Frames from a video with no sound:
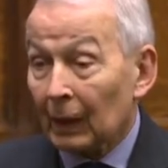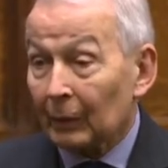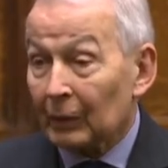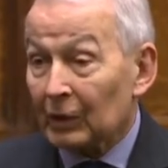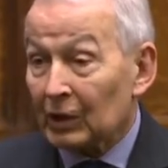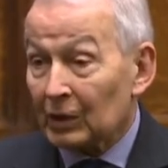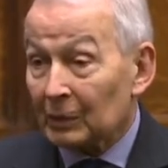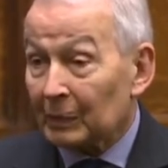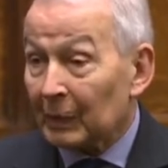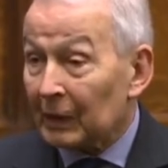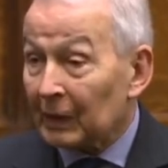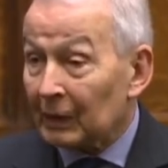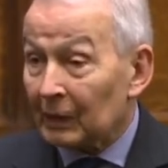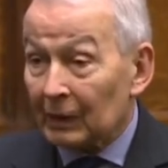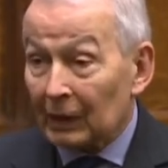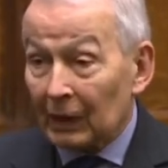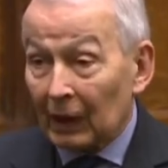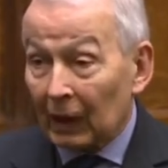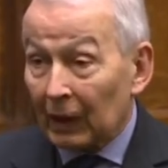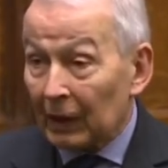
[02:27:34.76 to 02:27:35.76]
which has
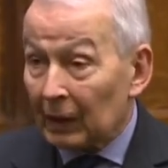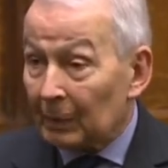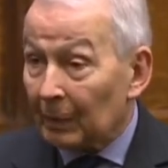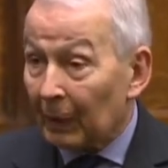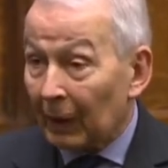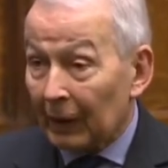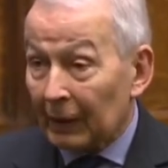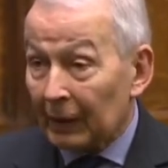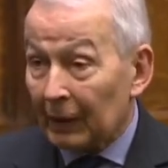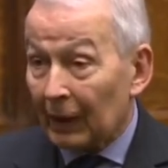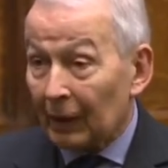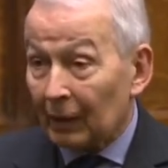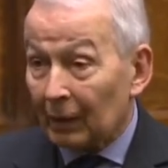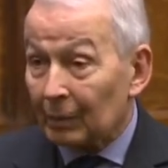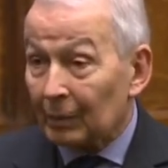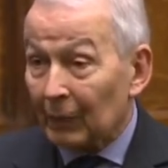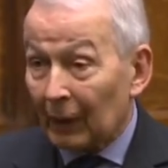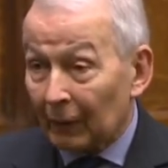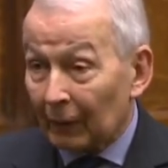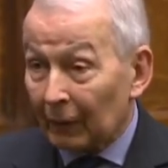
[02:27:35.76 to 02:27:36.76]
been delayed by now
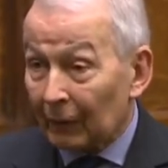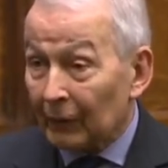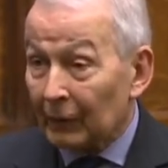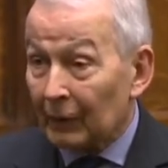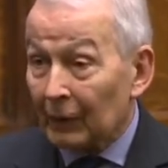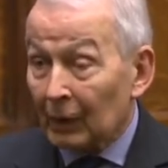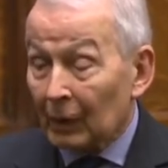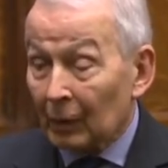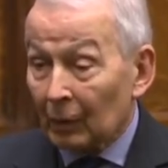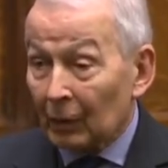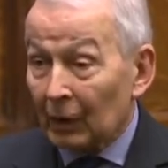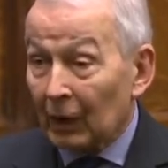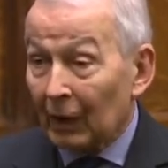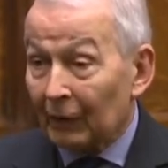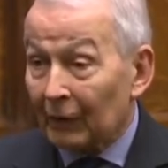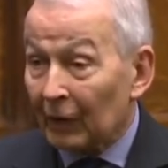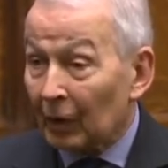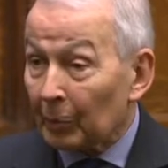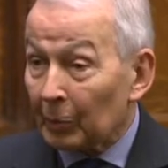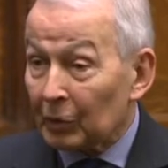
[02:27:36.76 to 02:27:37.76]
a month, would
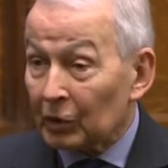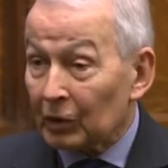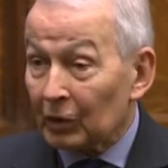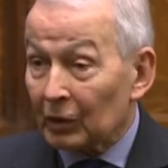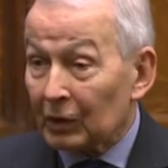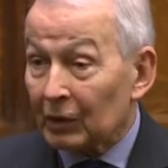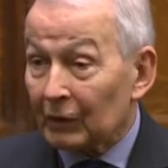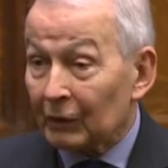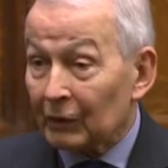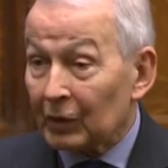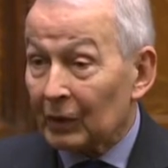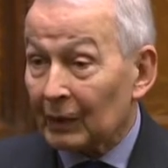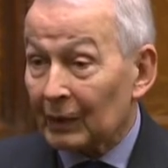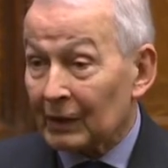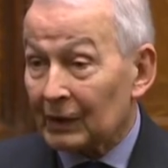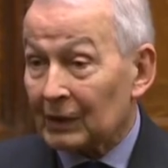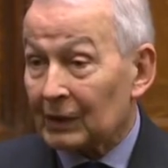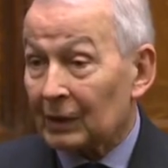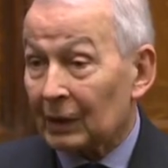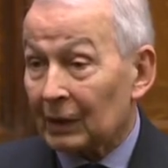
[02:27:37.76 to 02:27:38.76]
have the opportunity
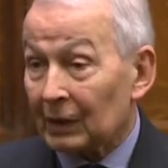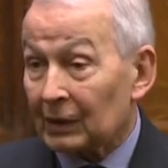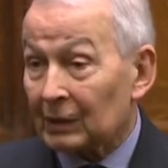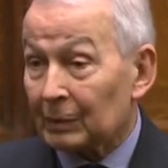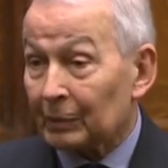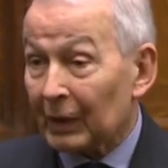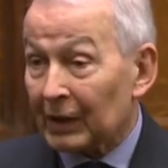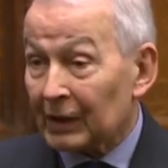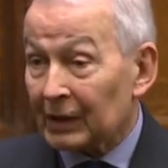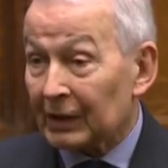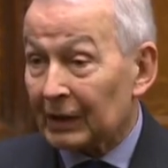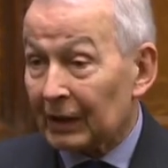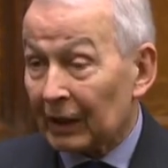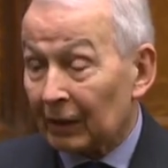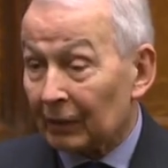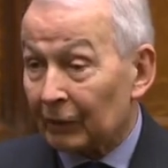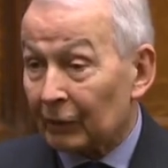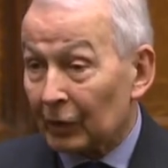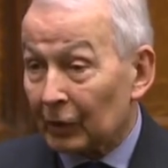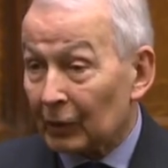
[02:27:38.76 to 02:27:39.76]
of expressing
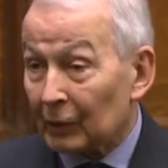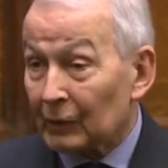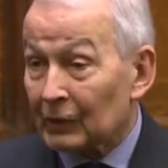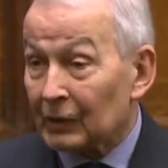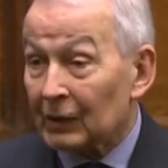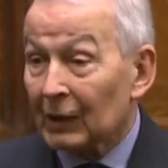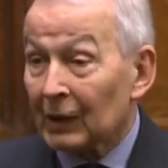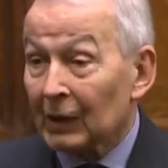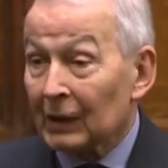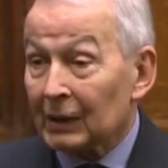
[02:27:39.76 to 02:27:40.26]
our views